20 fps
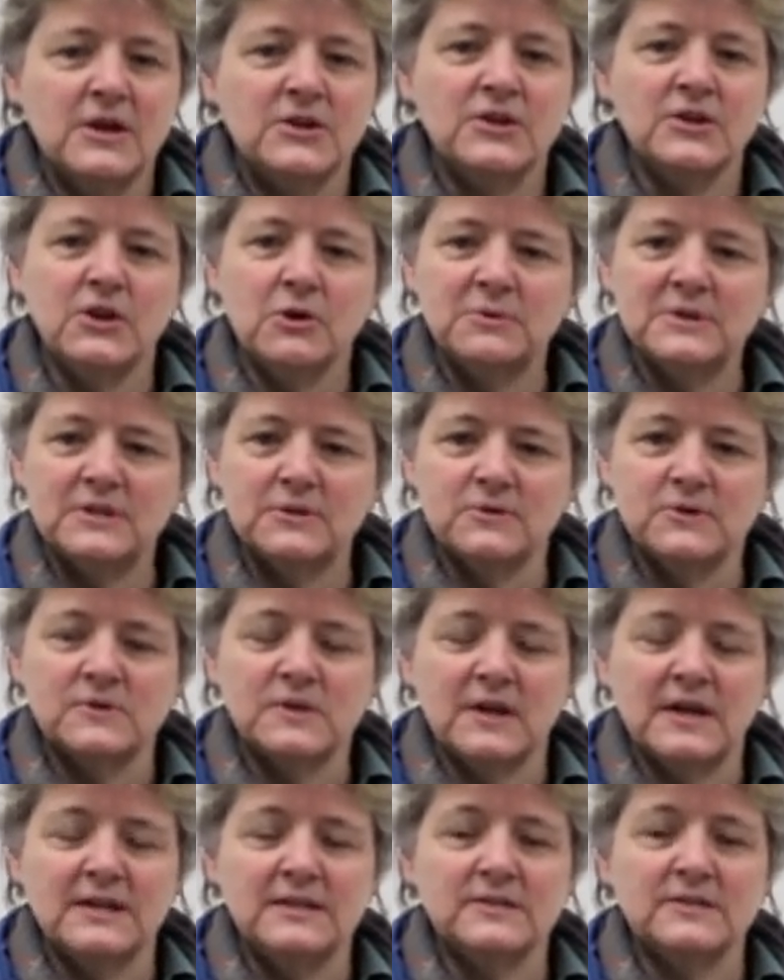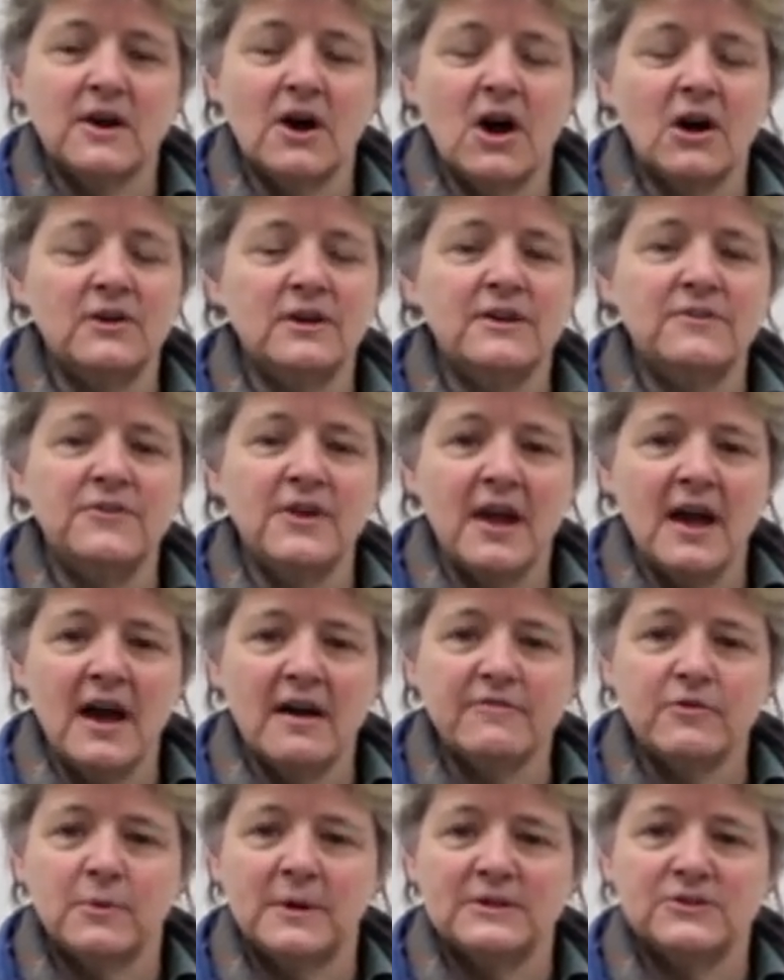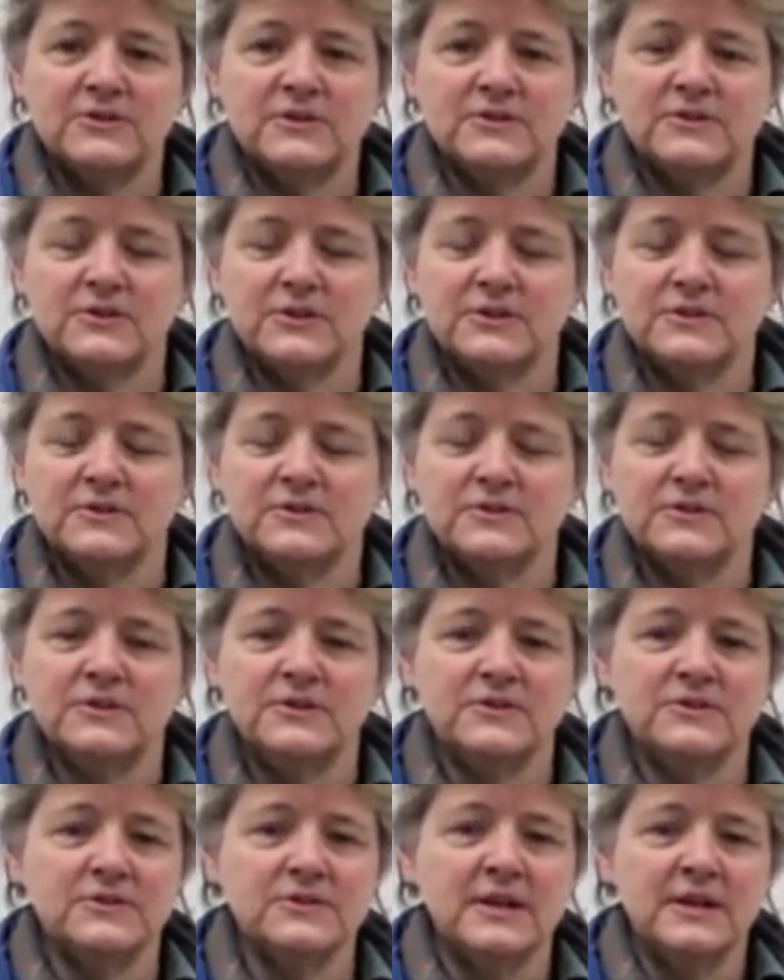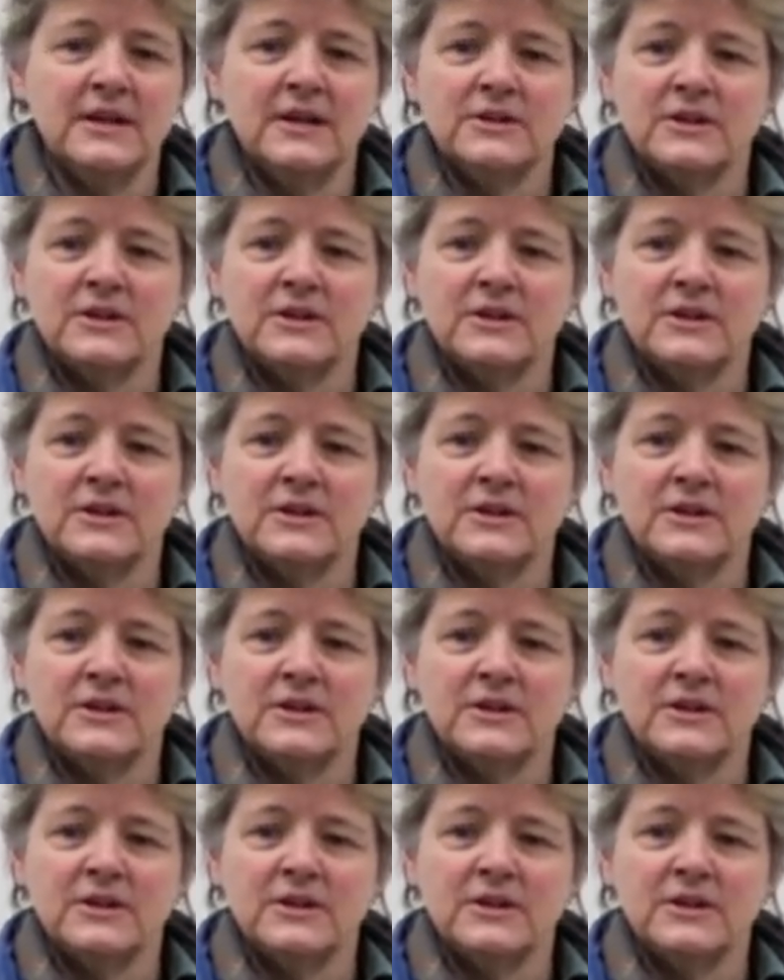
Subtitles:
to know what those signs are, and if you have questions or concerns,